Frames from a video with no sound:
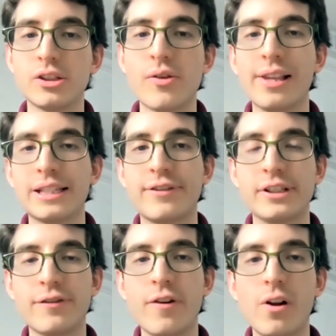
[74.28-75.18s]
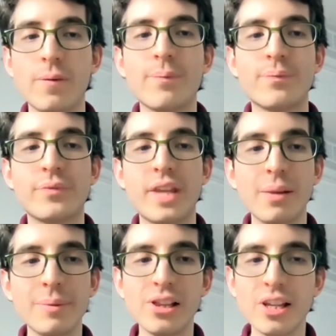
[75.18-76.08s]
So Alex,
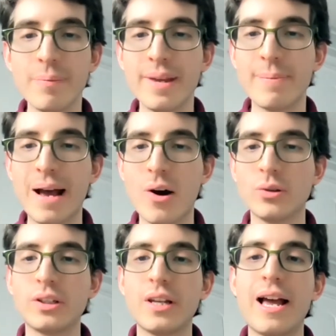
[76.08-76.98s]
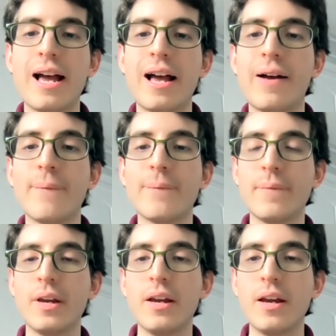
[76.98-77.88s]
tell me a little bit about
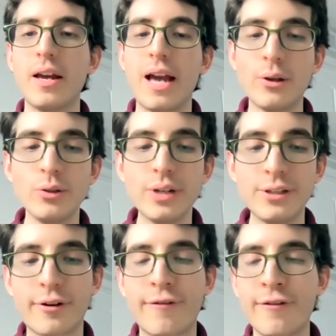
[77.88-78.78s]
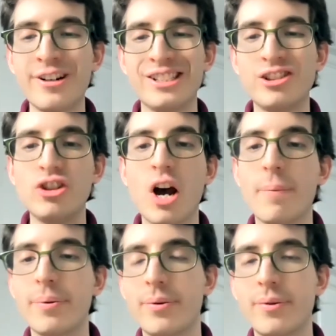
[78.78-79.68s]
how do you get your first
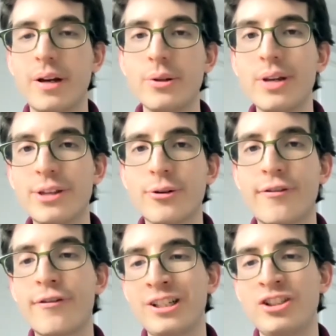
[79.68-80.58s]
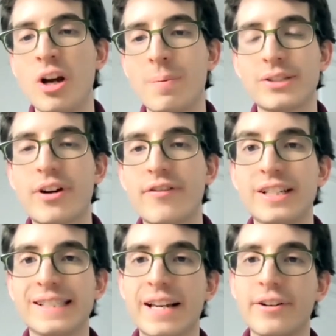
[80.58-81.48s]
job? How do you get your first job as a graphic
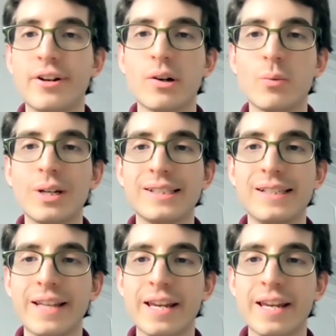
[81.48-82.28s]
designer? What does it